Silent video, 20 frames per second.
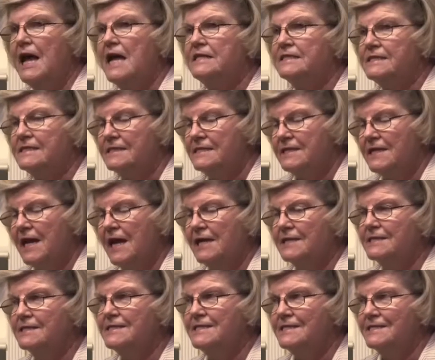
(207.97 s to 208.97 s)

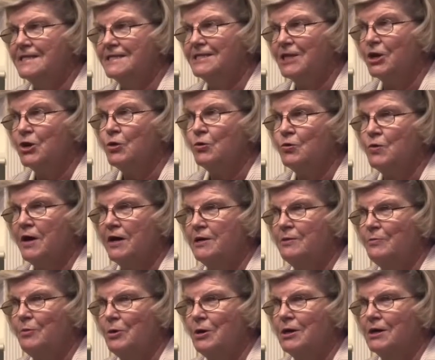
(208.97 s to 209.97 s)
Yes, this is a
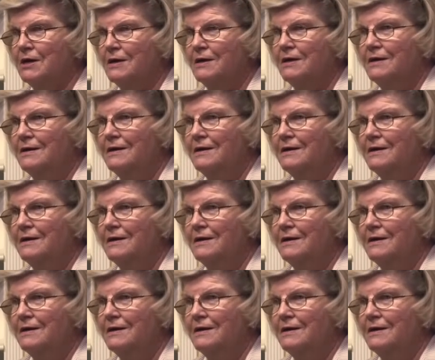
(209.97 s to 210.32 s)
great book.